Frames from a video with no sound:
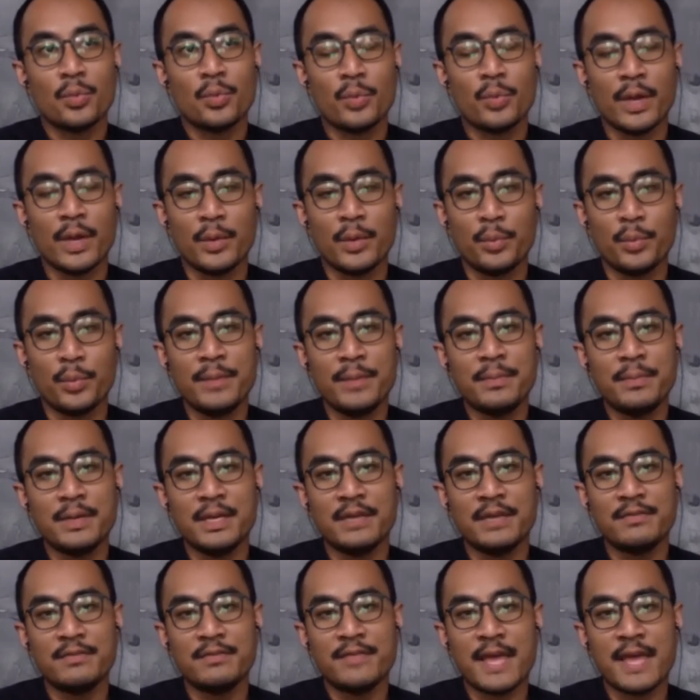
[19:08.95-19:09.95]
where we
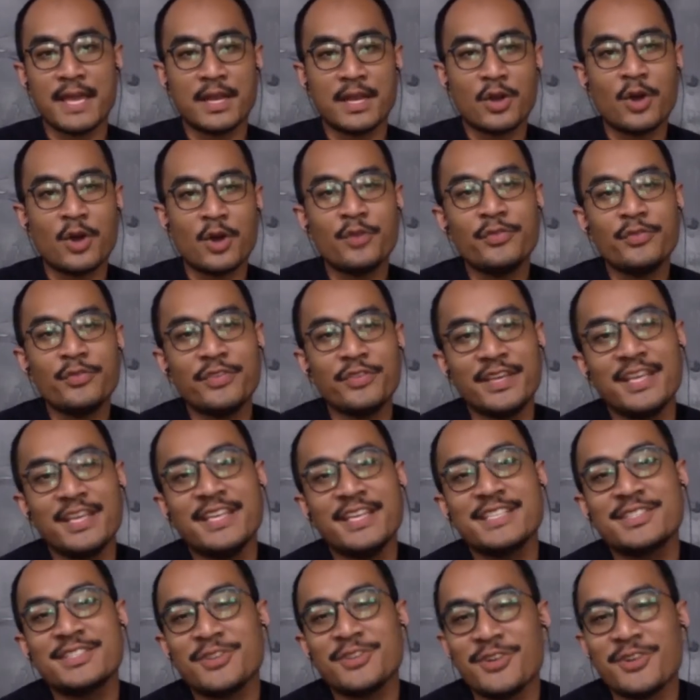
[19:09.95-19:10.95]
believe that
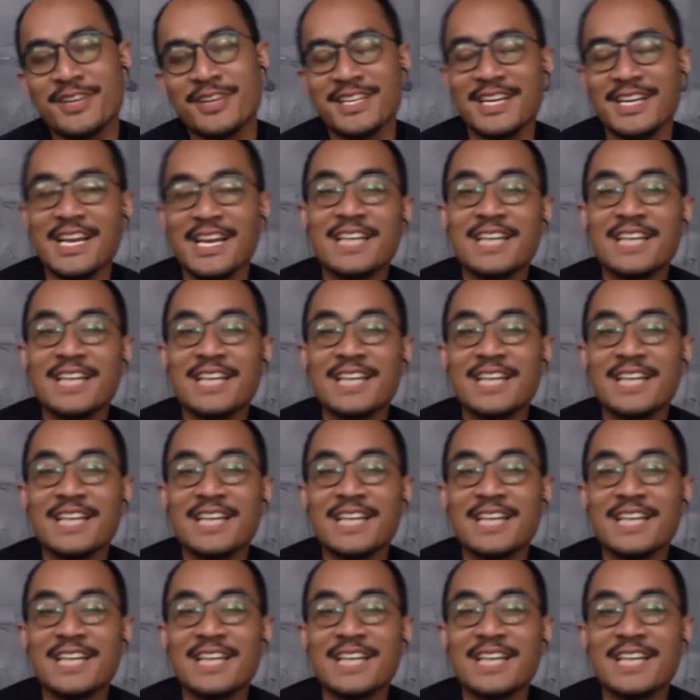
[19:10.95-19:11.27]
coffee is not a